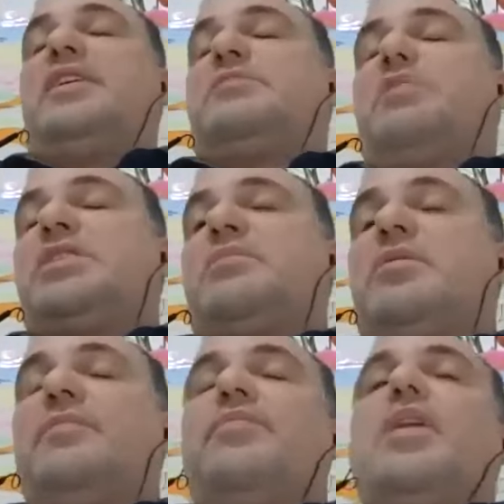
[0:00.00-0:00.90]
it's possible.
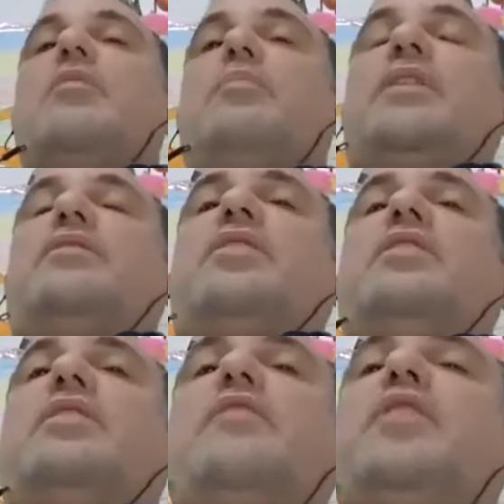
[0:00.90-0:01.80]
But
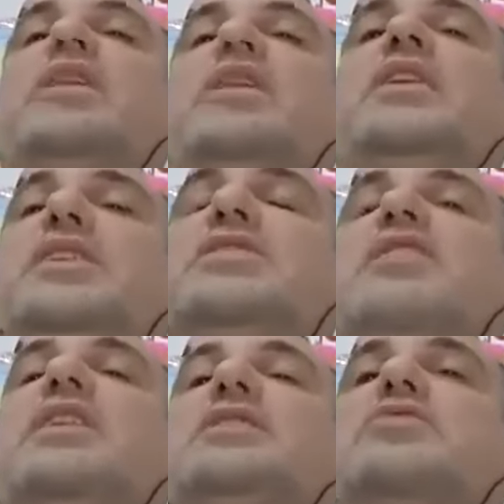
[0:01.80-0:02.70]
definitely
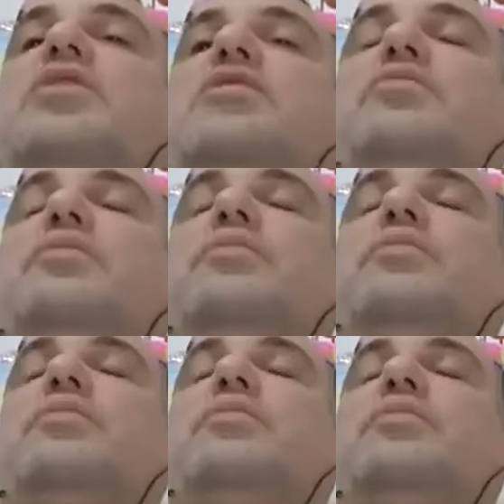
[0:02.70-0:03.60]
Israel is going to
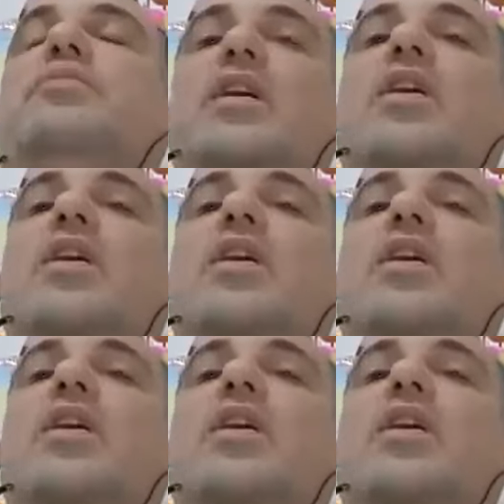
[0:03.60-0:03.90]
make sure